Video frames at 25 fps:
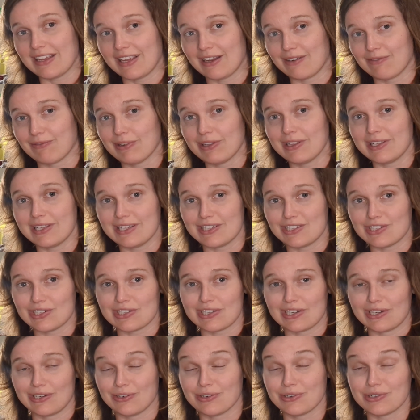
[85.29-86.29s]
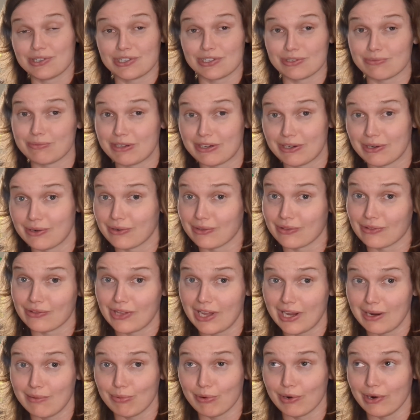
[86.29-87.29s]
and really it just encourages me to go to the
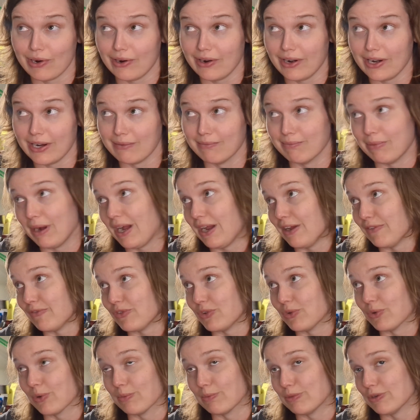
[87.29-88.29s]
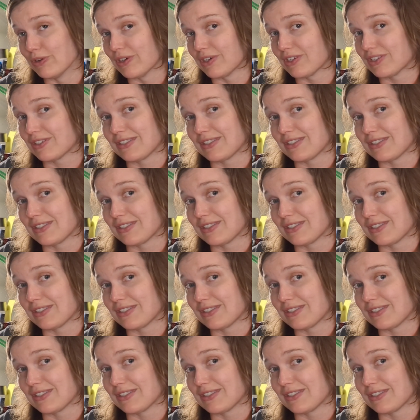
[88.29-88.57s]
library and buy fewer books.